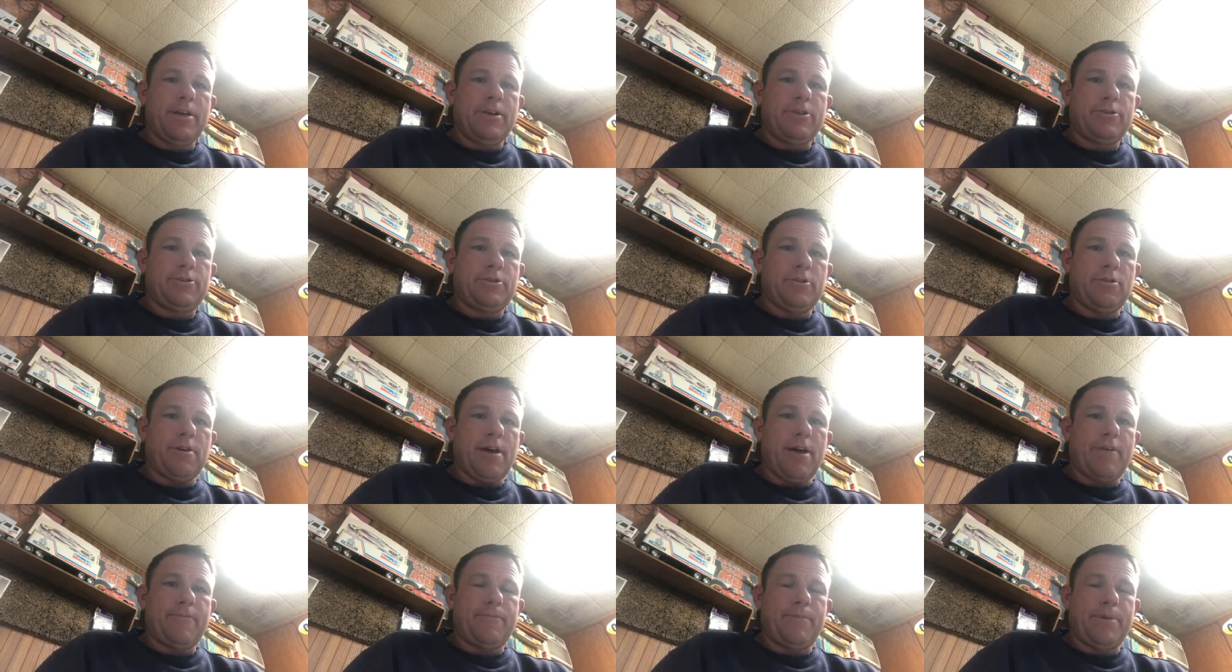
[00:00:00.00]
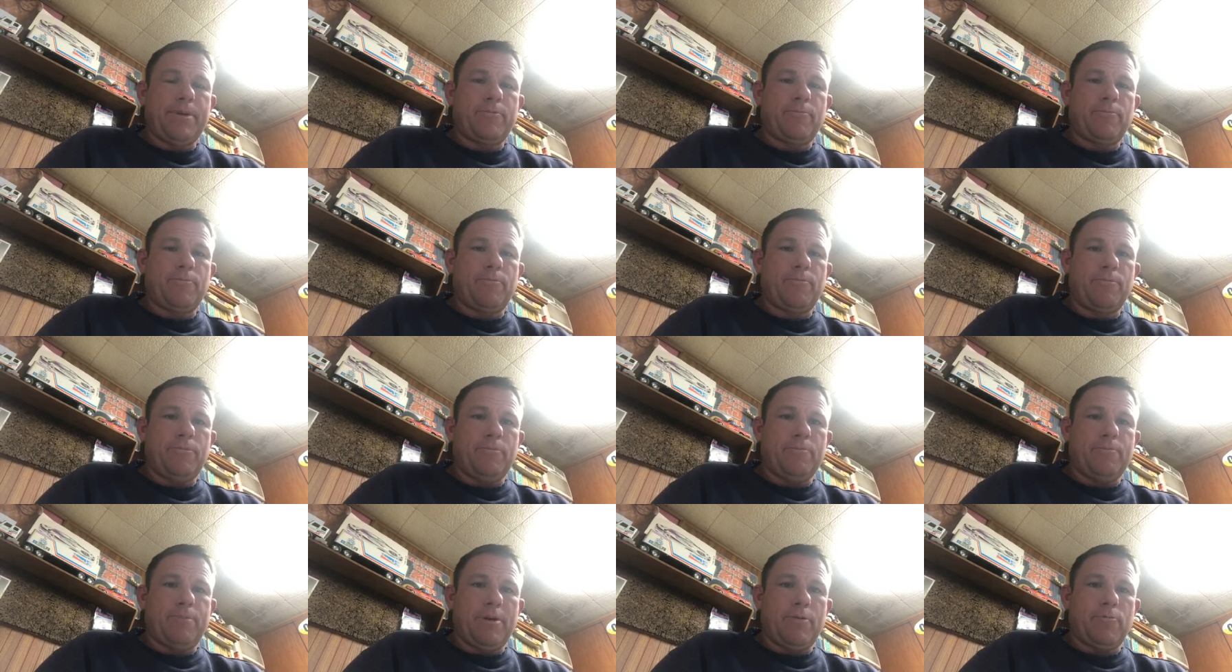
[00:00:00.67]
So I've been
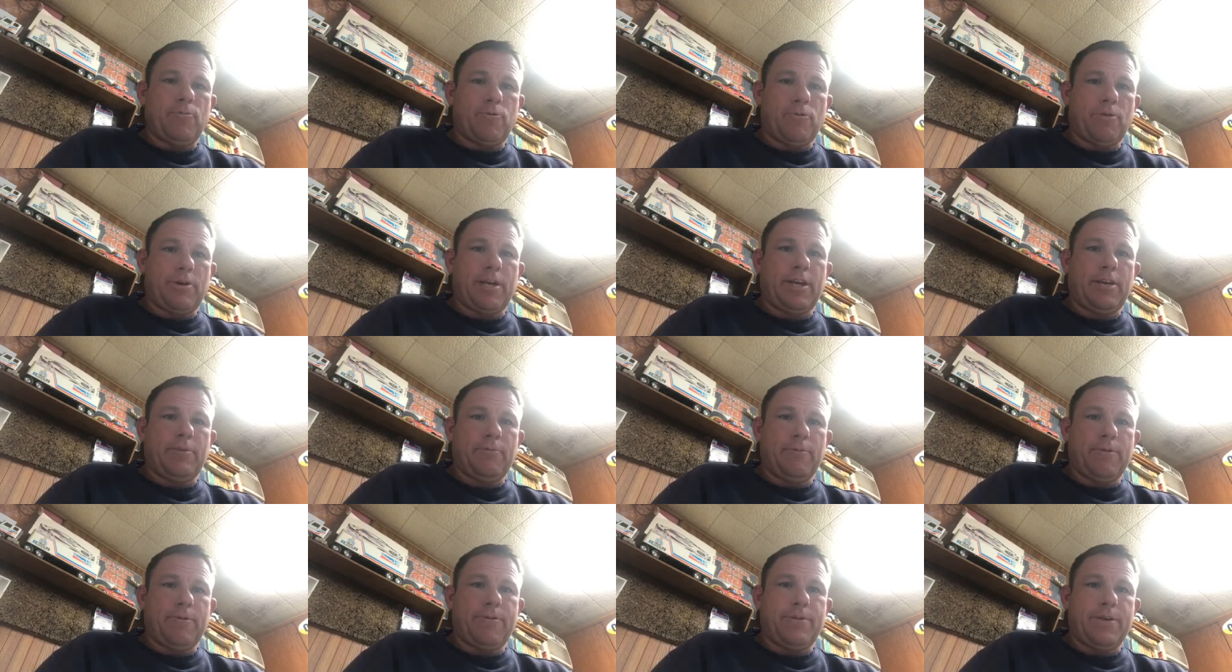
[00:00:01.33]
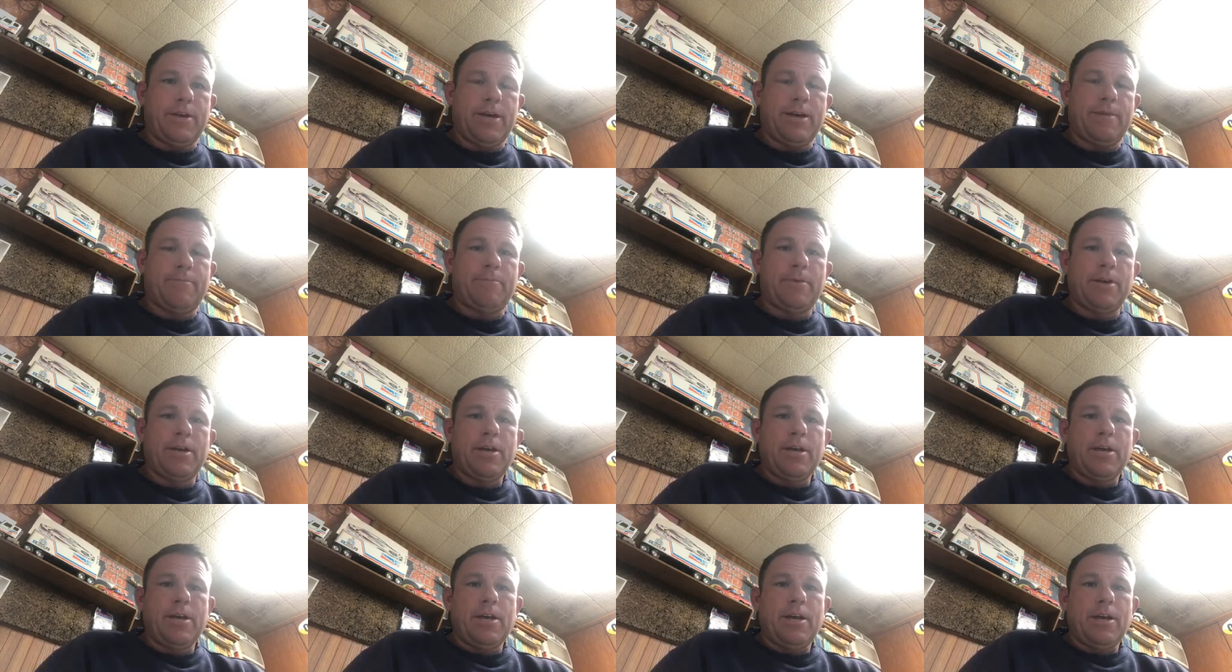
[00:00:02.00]
working with
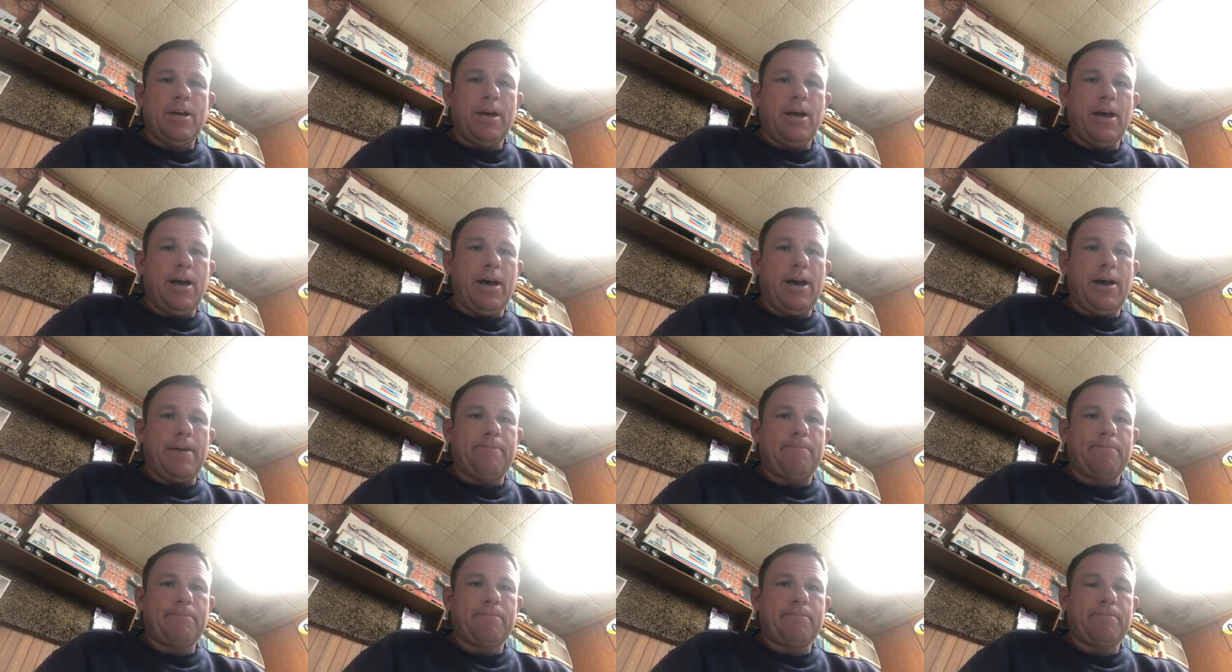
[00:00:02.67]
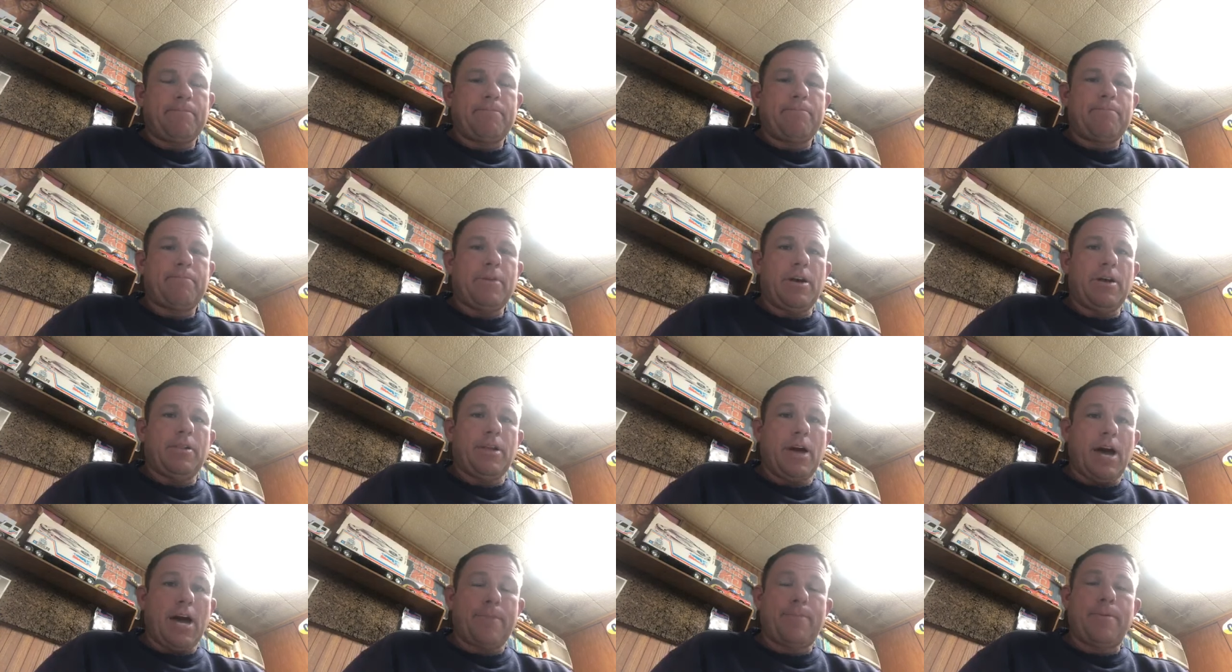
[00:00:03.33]
them.
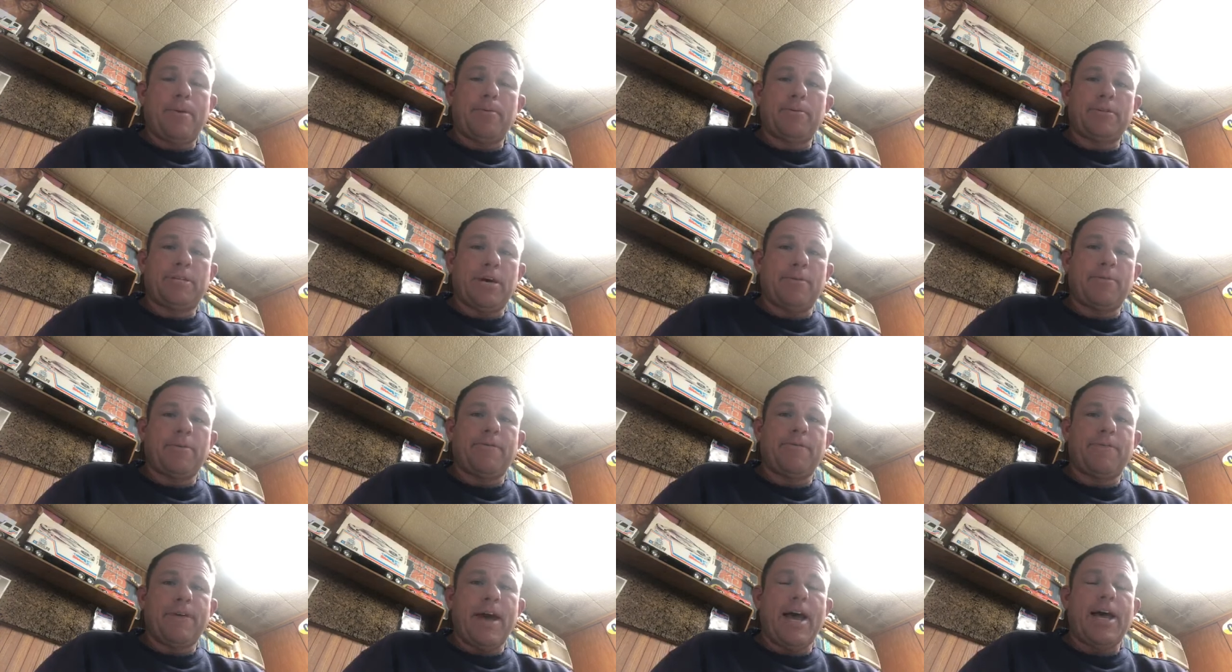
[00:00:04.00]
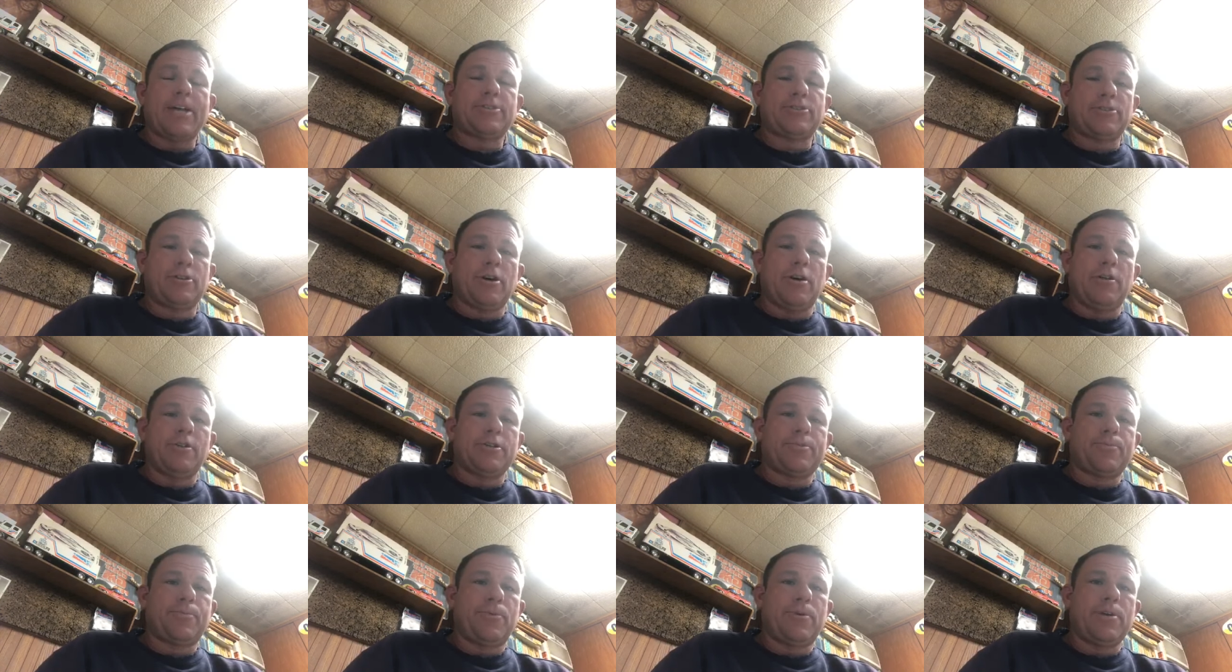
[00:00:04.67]
A lot of people tell me
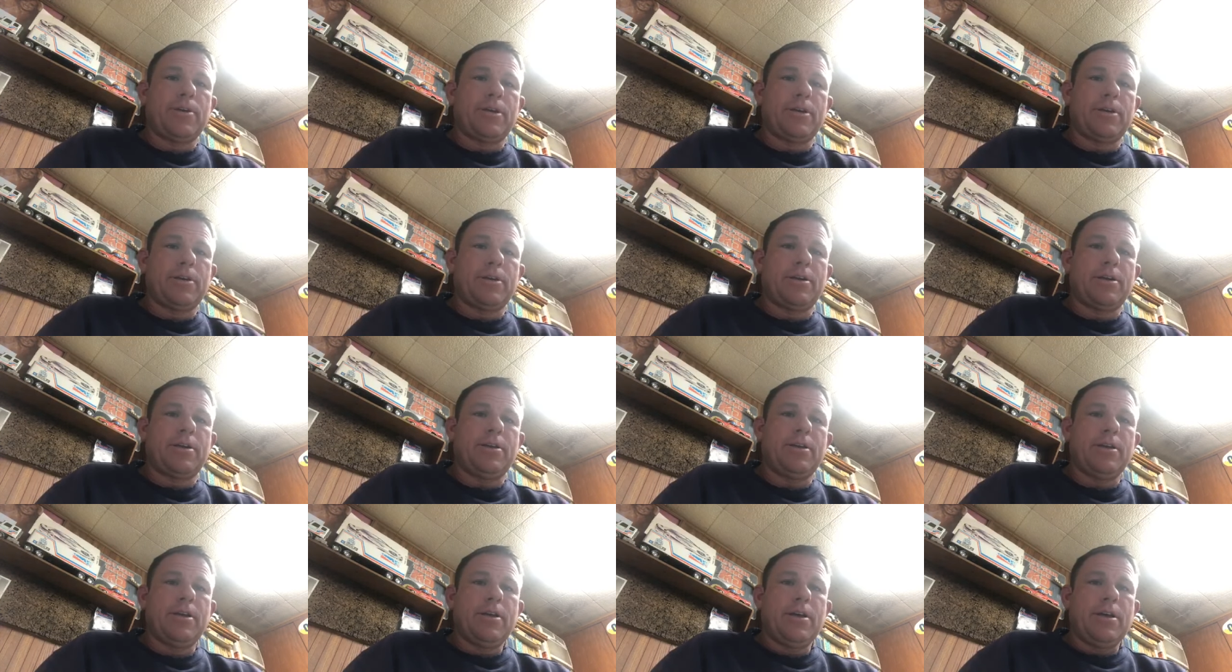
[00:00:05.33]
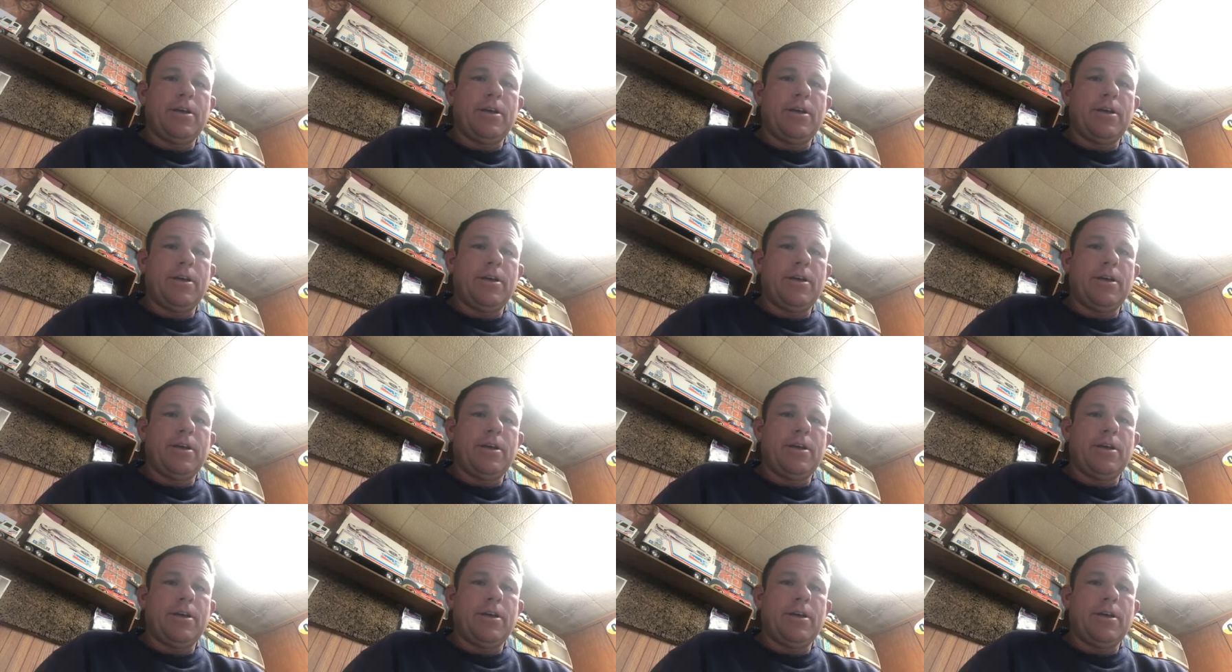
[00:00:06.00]
Fastenal is pretty good.